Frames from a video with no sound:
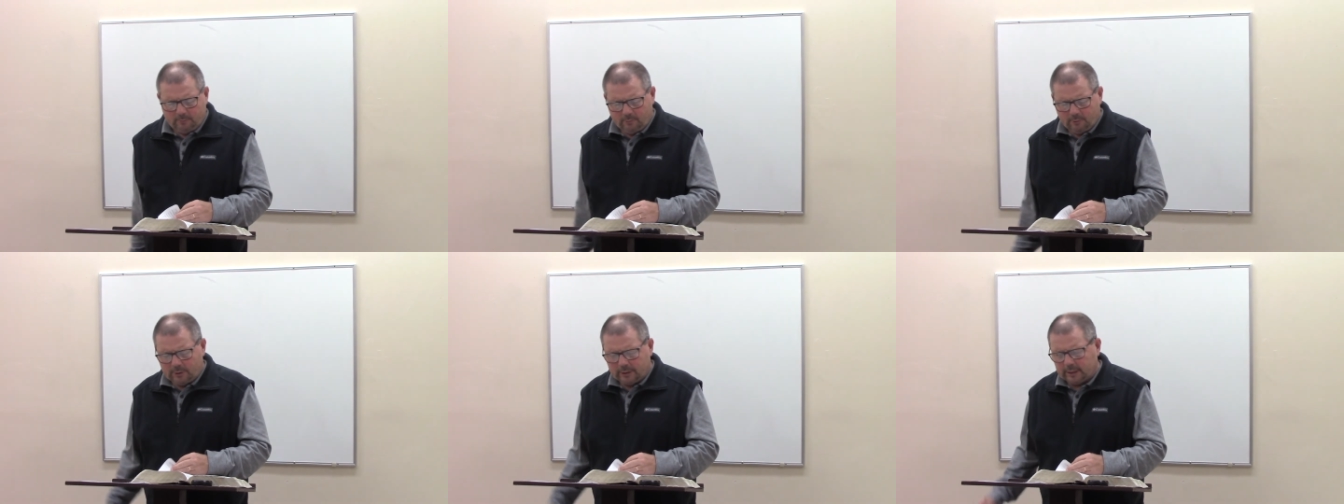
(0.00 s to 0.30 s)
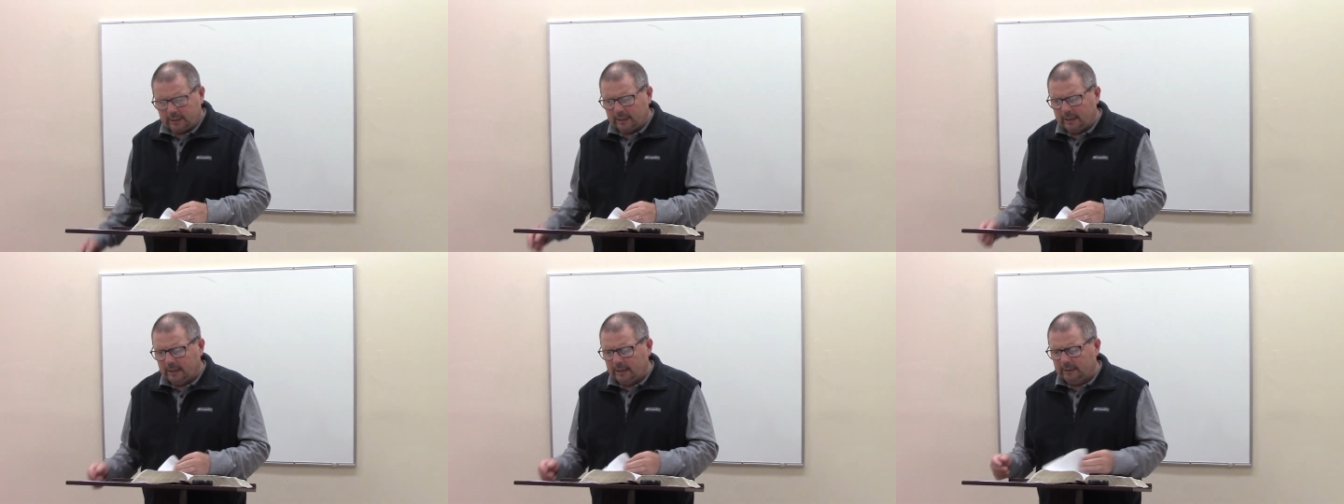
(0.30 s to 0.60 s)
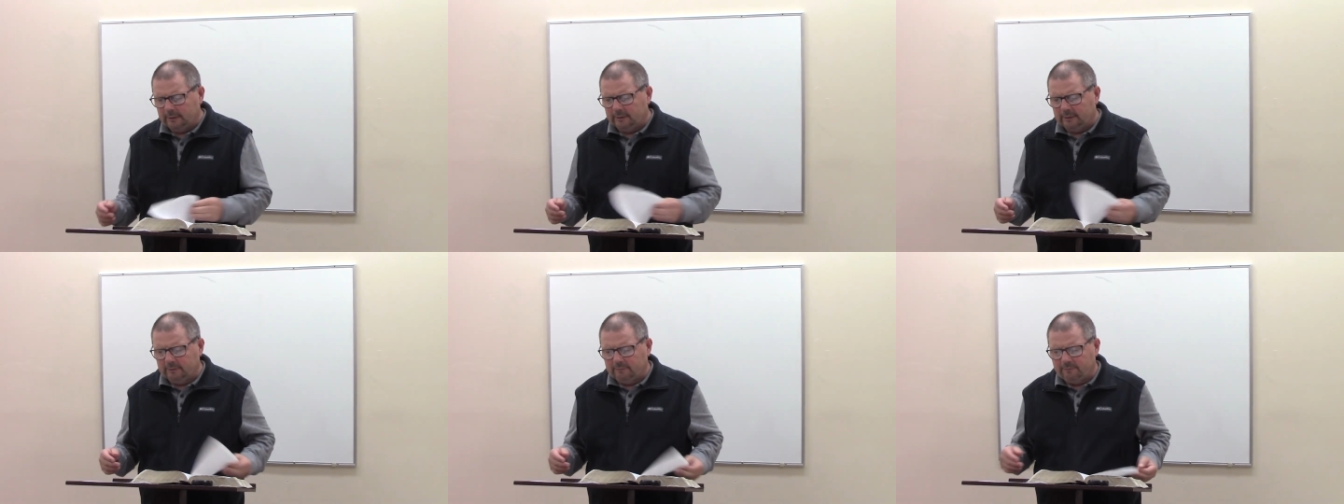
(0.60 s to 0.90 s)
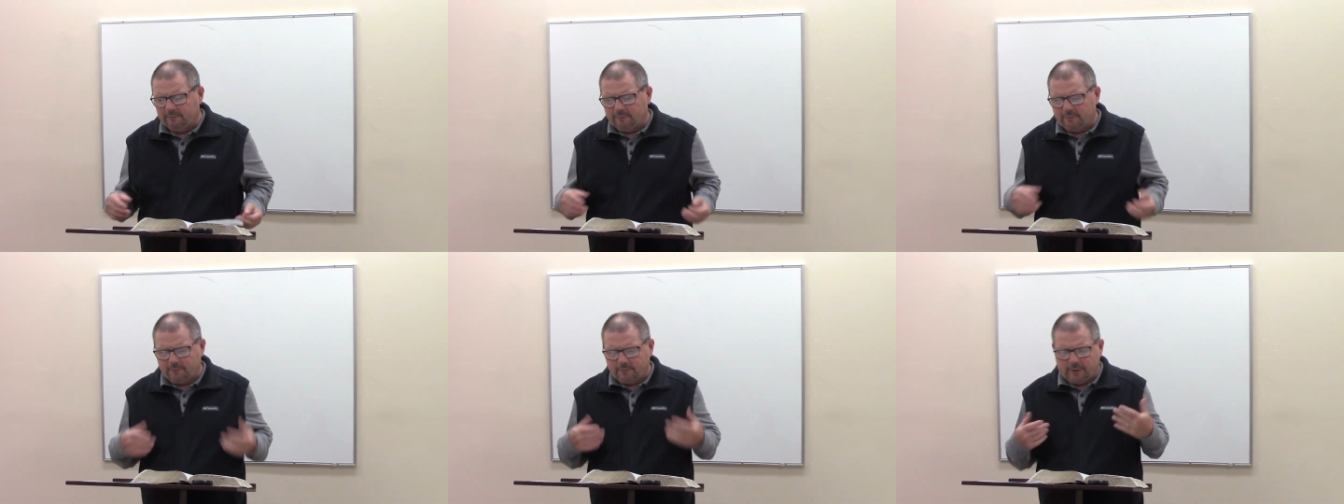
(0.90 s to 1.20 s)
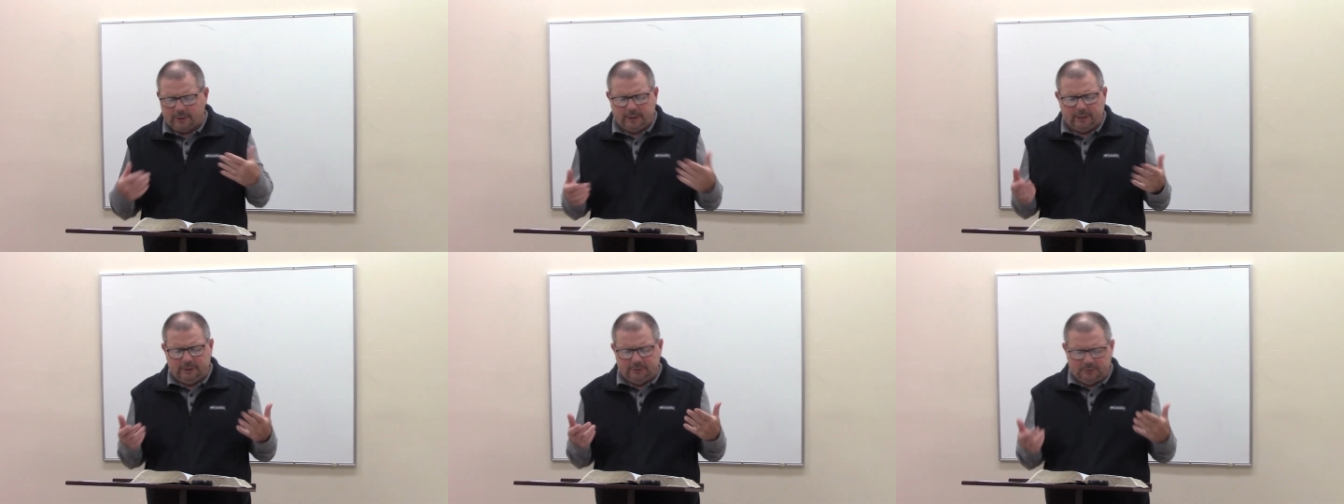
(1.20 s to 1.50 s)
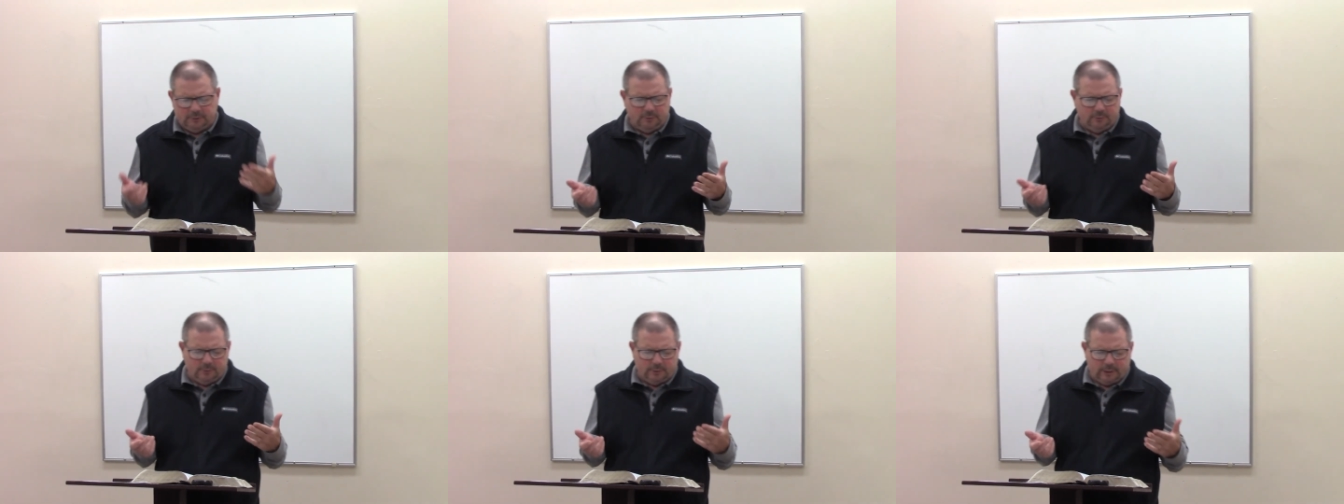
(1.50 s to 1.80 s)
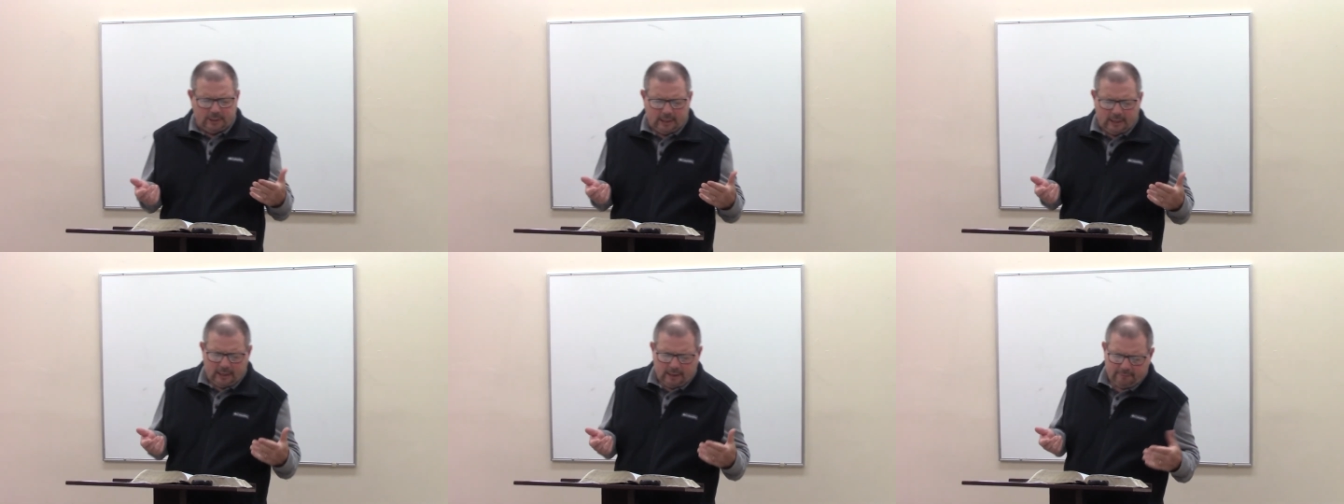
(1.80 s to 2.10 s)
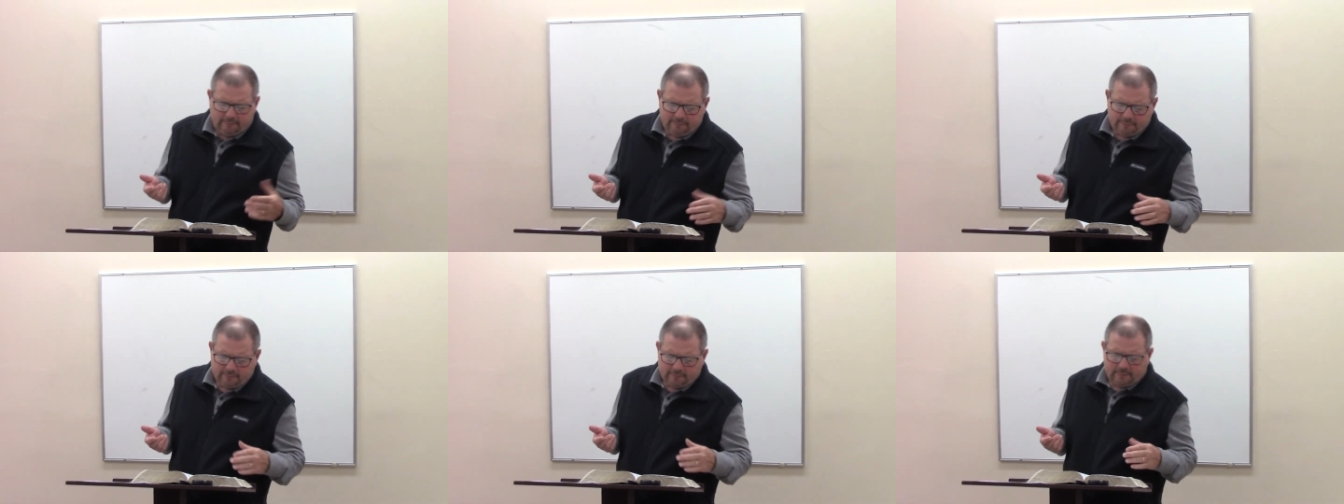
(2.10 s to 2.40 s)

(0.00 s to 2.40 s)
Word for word: Word of God frees you and I?